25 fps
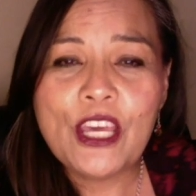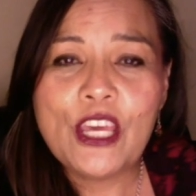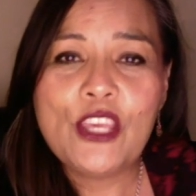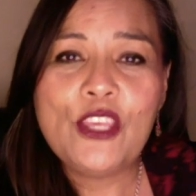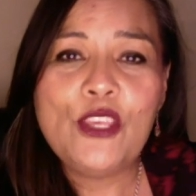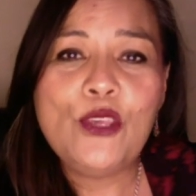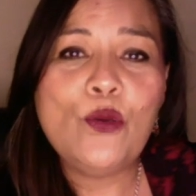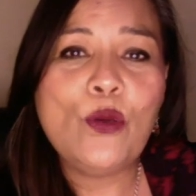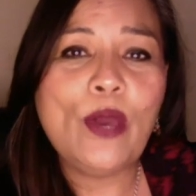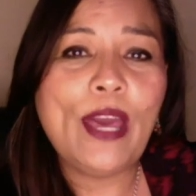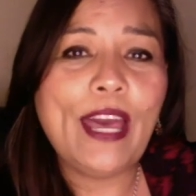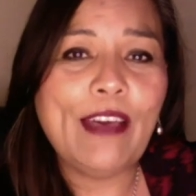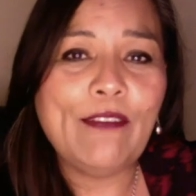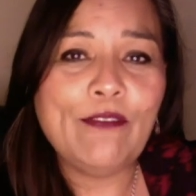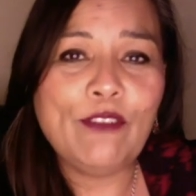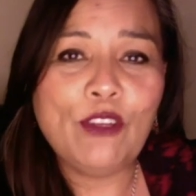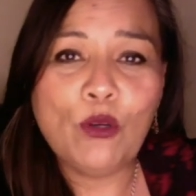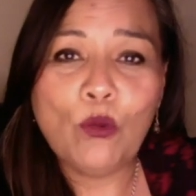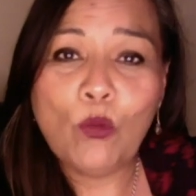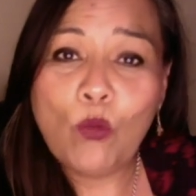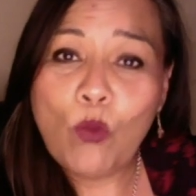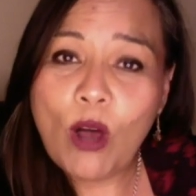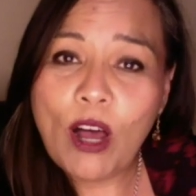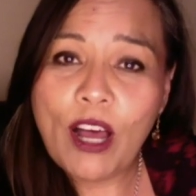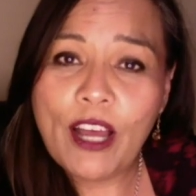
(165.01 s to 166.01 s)
You have your
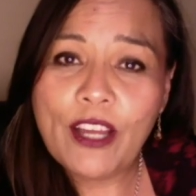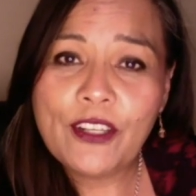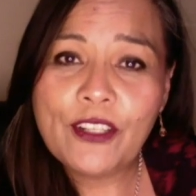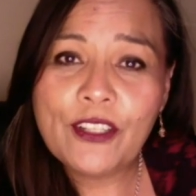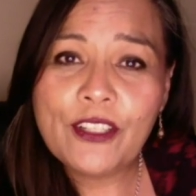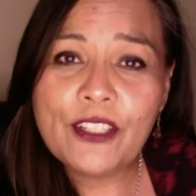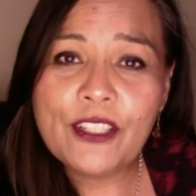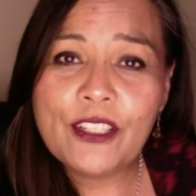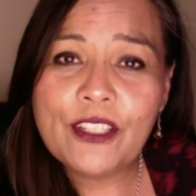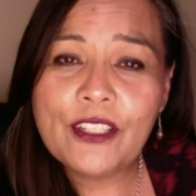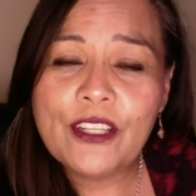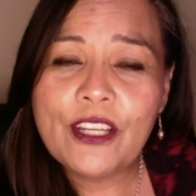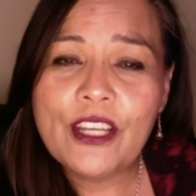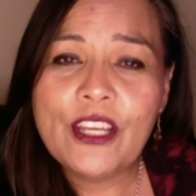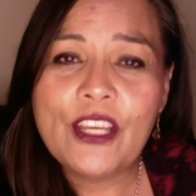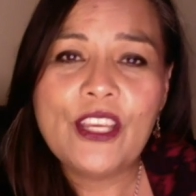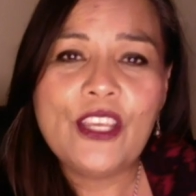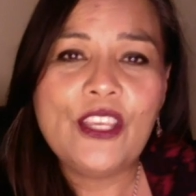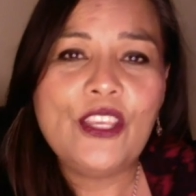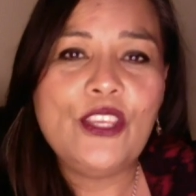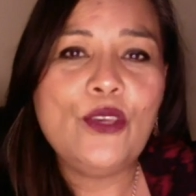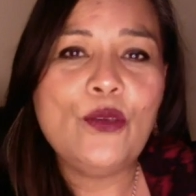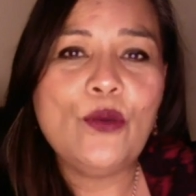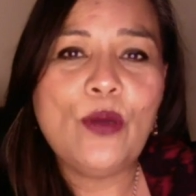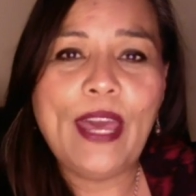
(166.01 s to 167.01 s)
water,
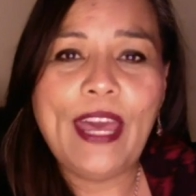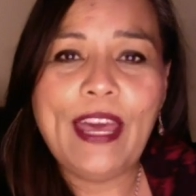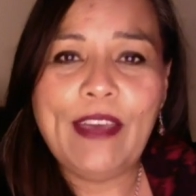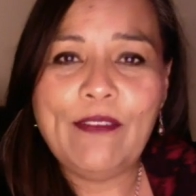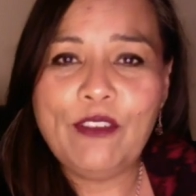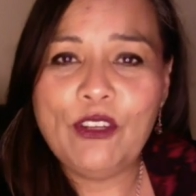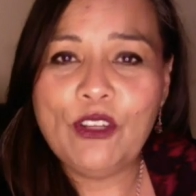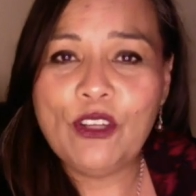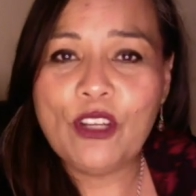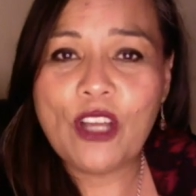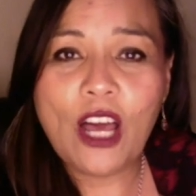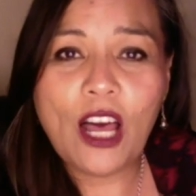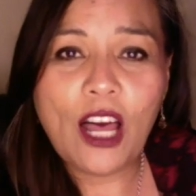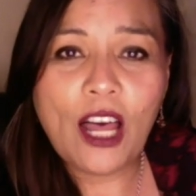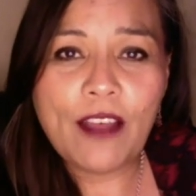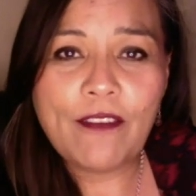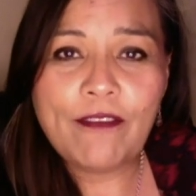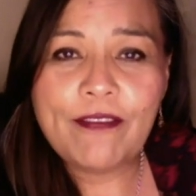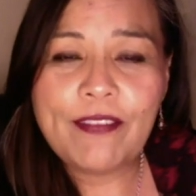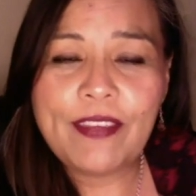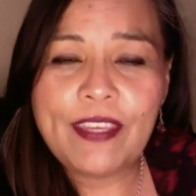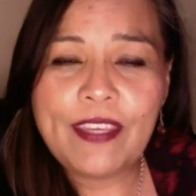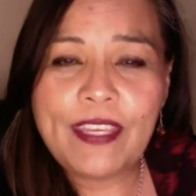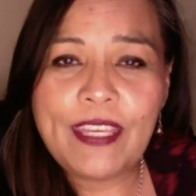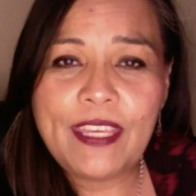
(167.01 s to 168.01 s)
you have your
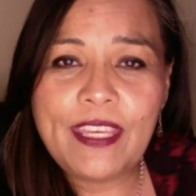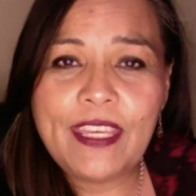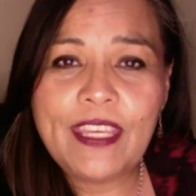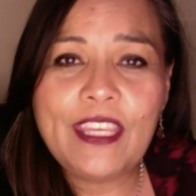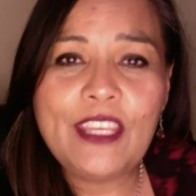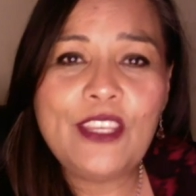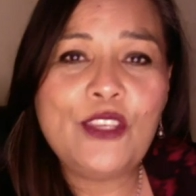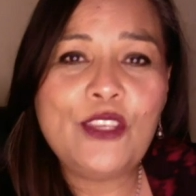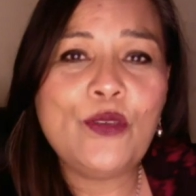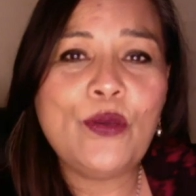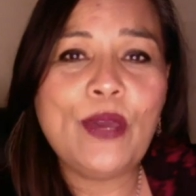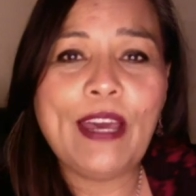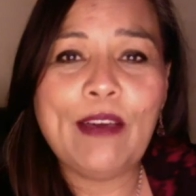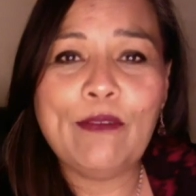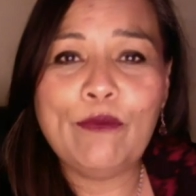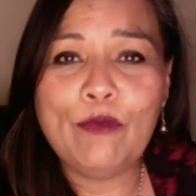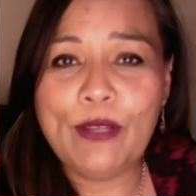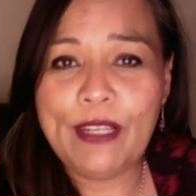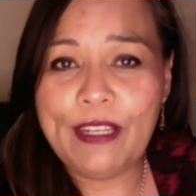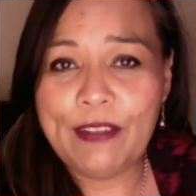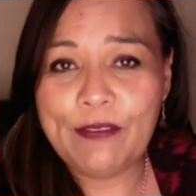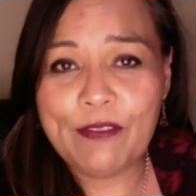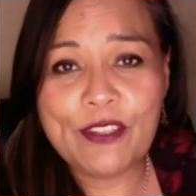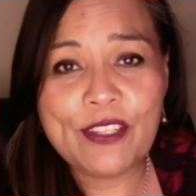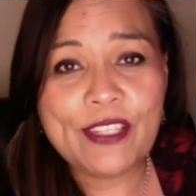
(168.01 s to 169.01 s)
coffee, you have
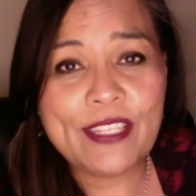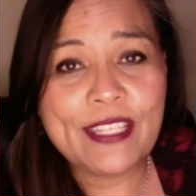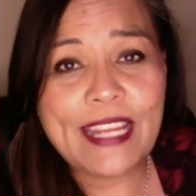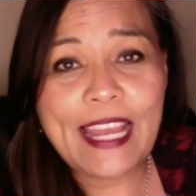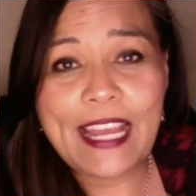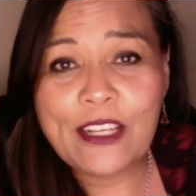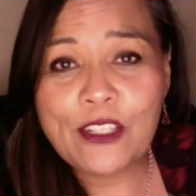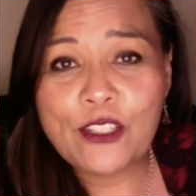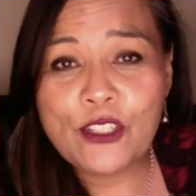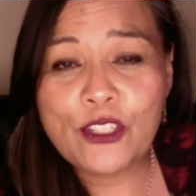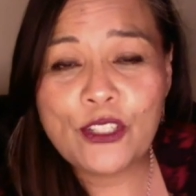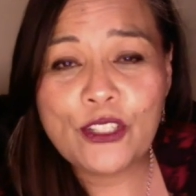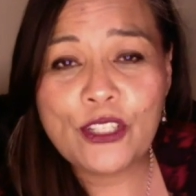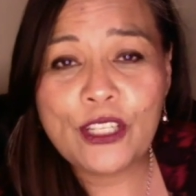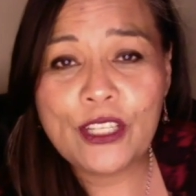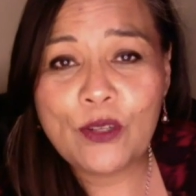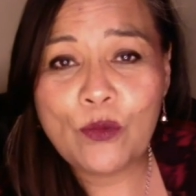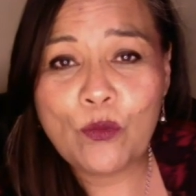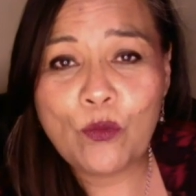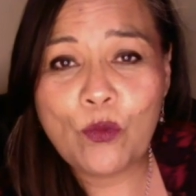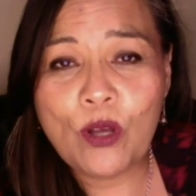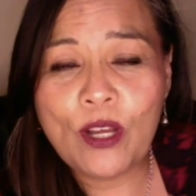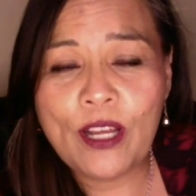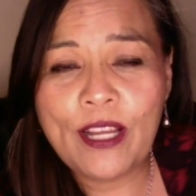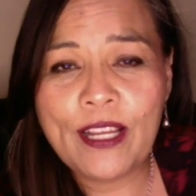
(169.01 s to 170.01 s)
whatever snacks you're going to
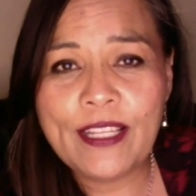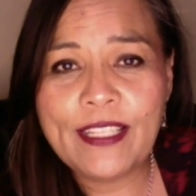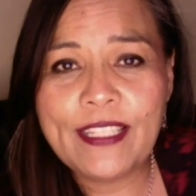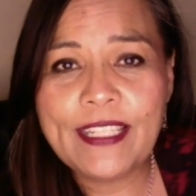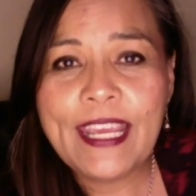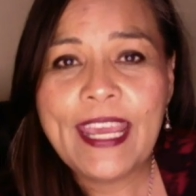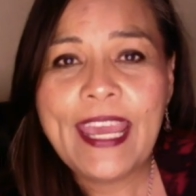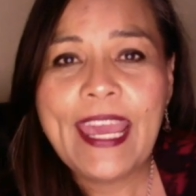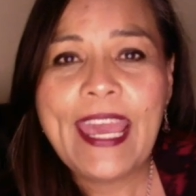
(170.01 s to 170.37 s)
want,